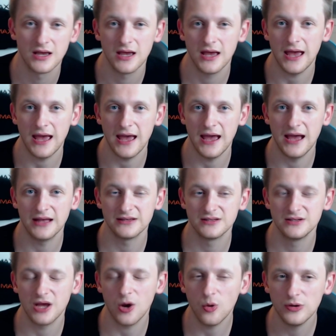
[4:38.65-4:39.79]
And the
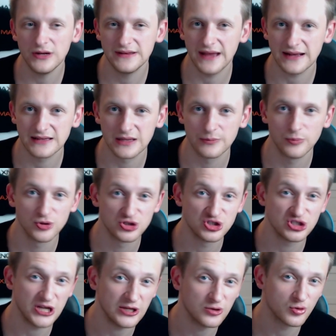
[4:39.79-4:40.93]
only deck that pushed
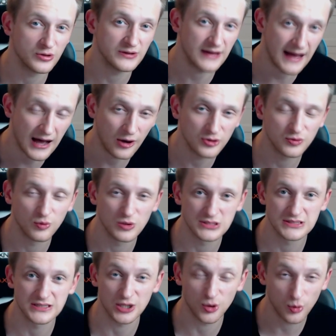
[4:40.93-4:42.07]
Jade Druid out was the
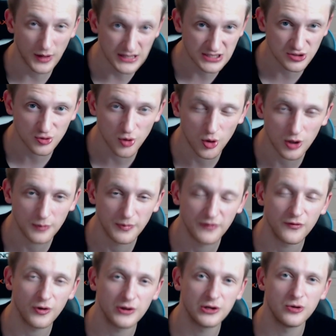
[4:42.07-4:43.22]
Quest Rogue before
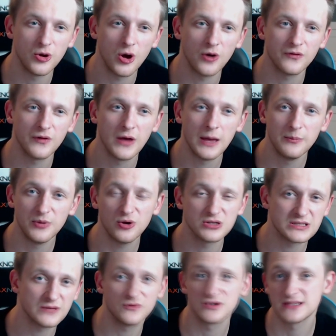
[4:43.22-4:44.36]
the nerf, because it
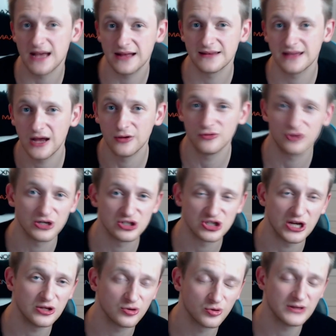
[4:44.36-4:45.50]
was hard countering Jade Druid.